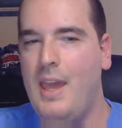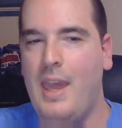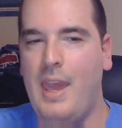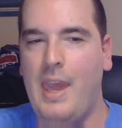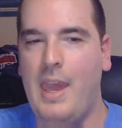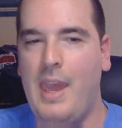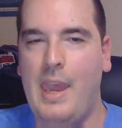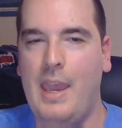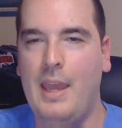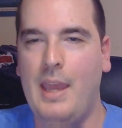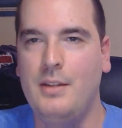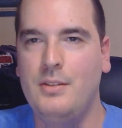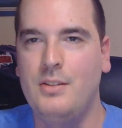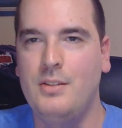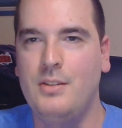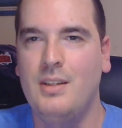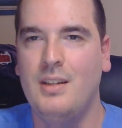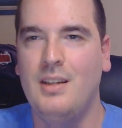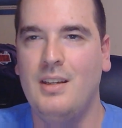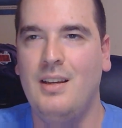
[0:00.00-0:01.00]

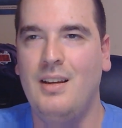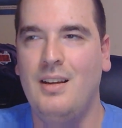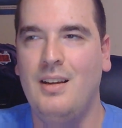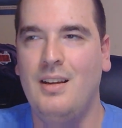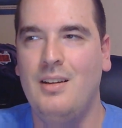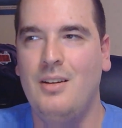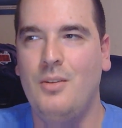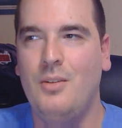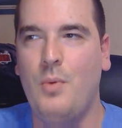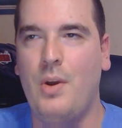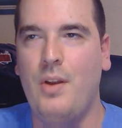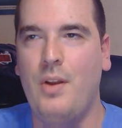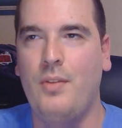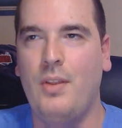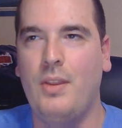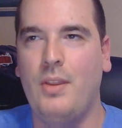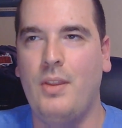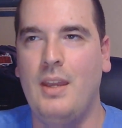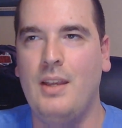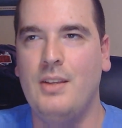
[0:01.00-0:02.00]
And one of
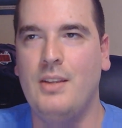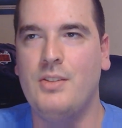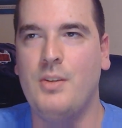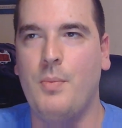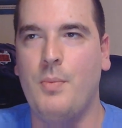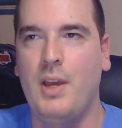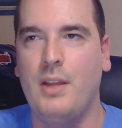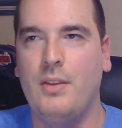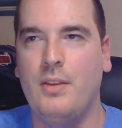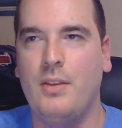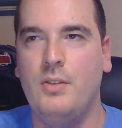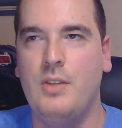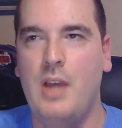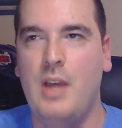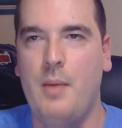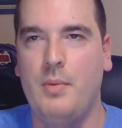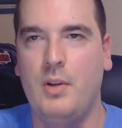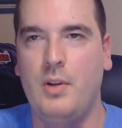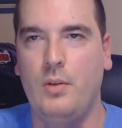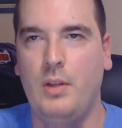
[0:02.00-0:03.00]
the things about the
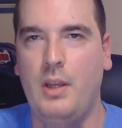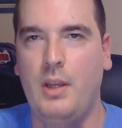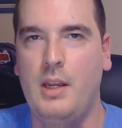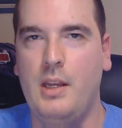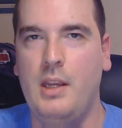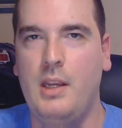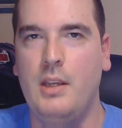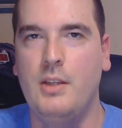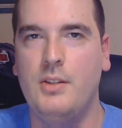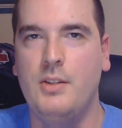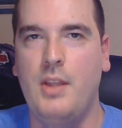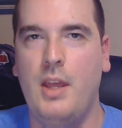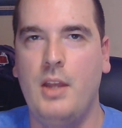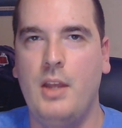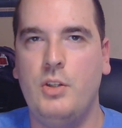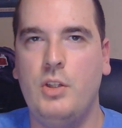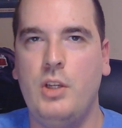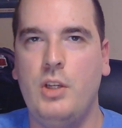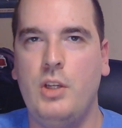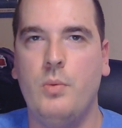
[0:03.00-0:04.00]
Domino Lady is
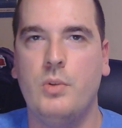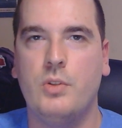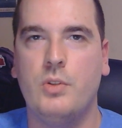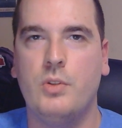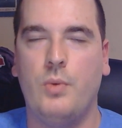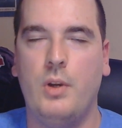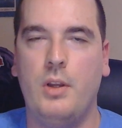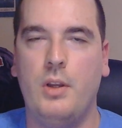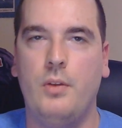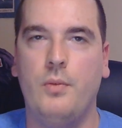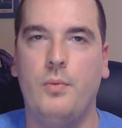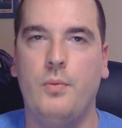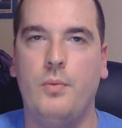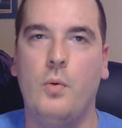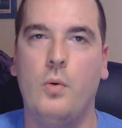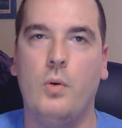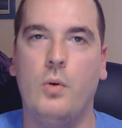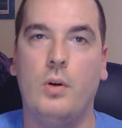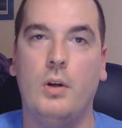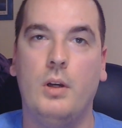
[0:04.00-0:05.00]
that she was written
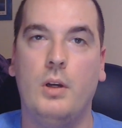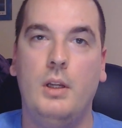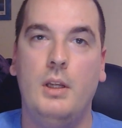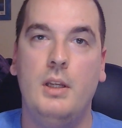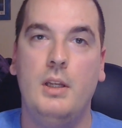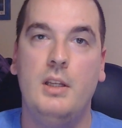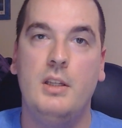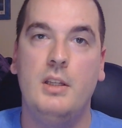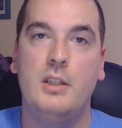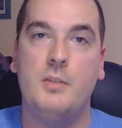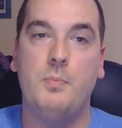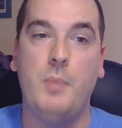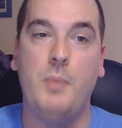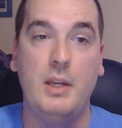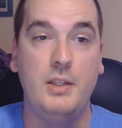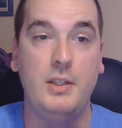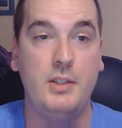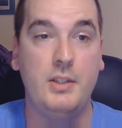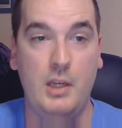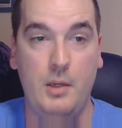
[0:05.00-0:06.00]
for
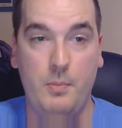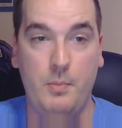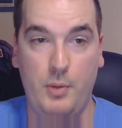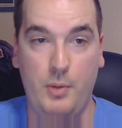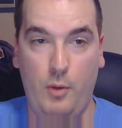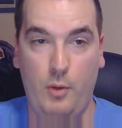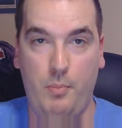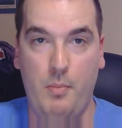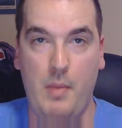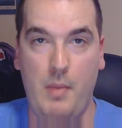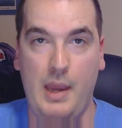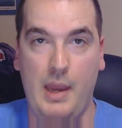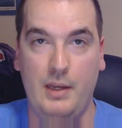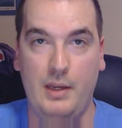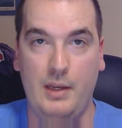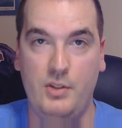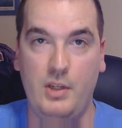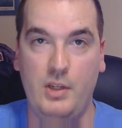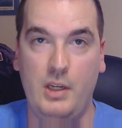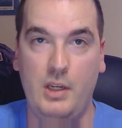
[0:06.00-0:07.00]
spicy pulp
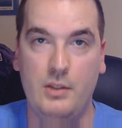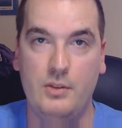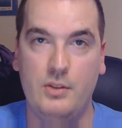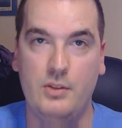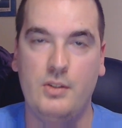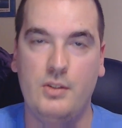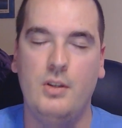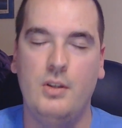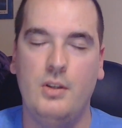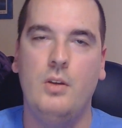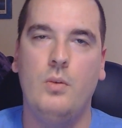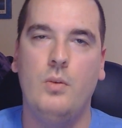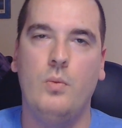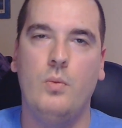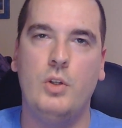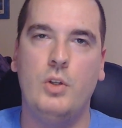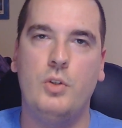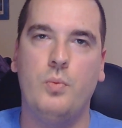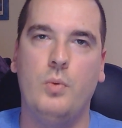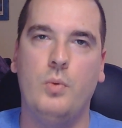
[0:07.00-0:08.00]
magazines,
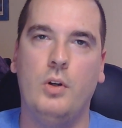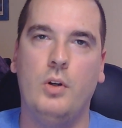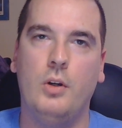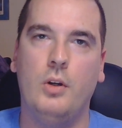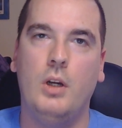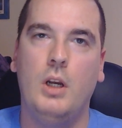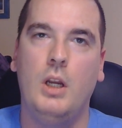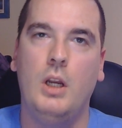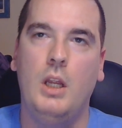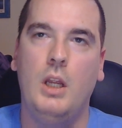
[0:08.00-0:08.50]
which were